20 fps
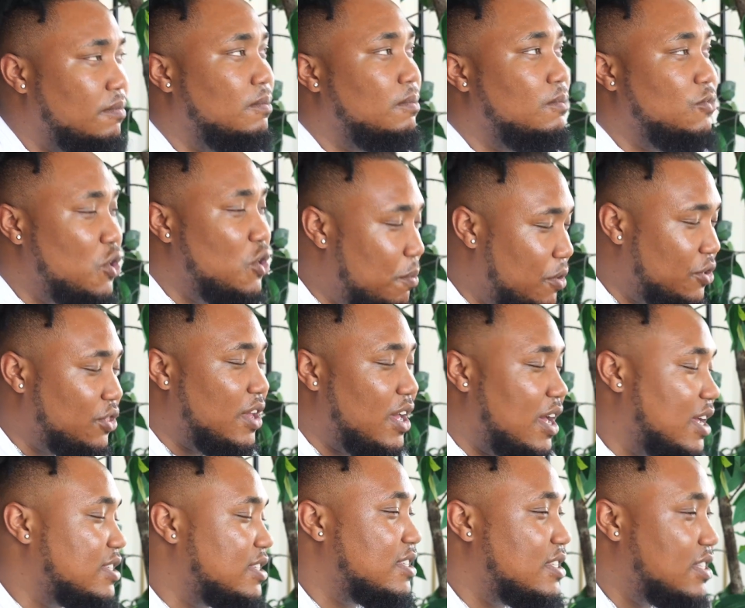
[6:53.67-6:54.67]
Your mother
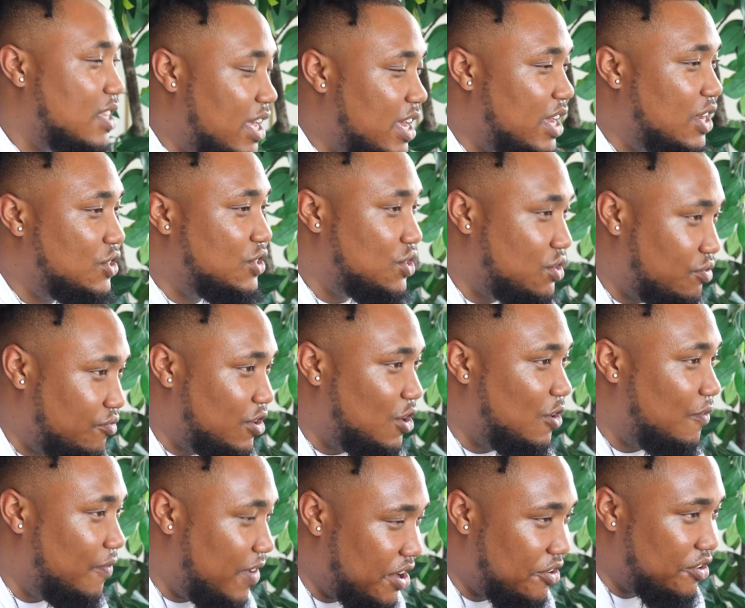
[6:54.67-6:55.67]
has stage 3
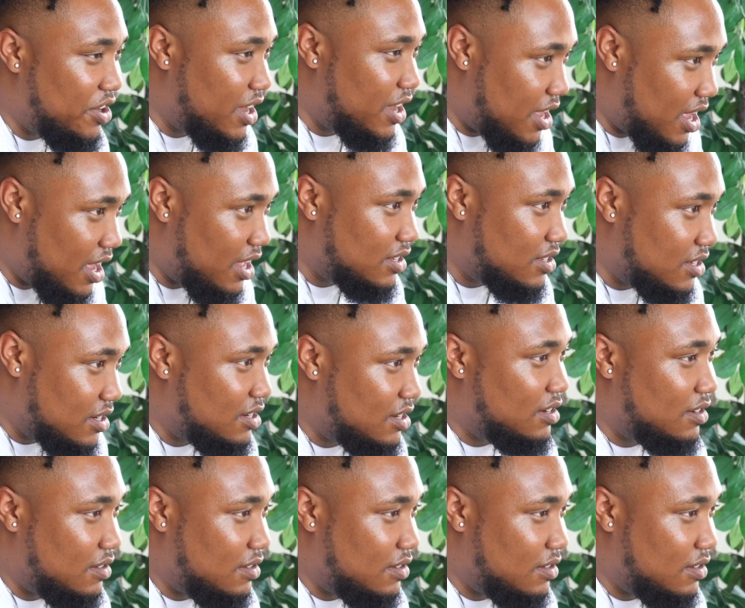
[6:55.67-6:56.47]
ovarian cancer.